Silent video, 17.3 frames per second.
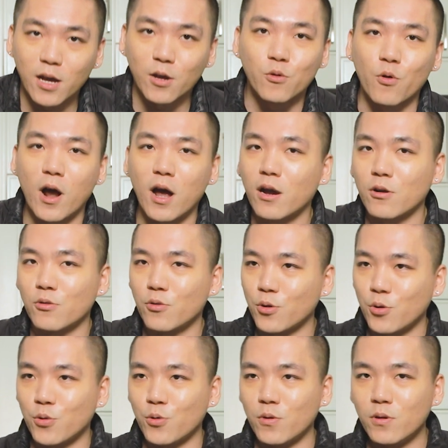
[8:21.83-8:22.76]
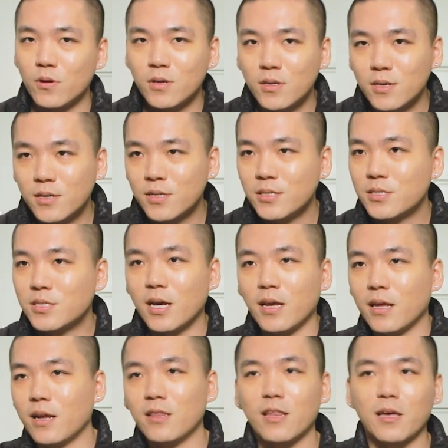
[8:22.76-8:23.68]
a Grand Cru
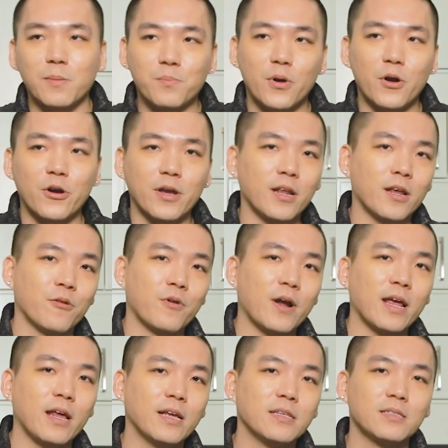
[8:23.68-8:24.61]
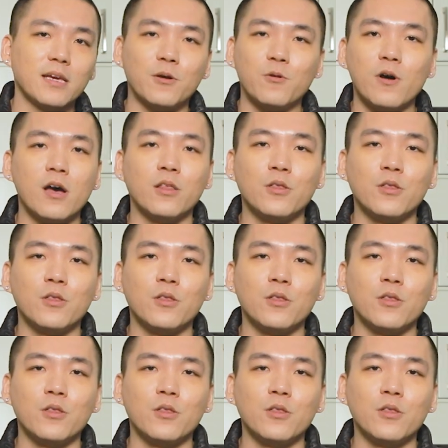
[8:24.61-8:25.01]
site in like Burgundy, right? It's like one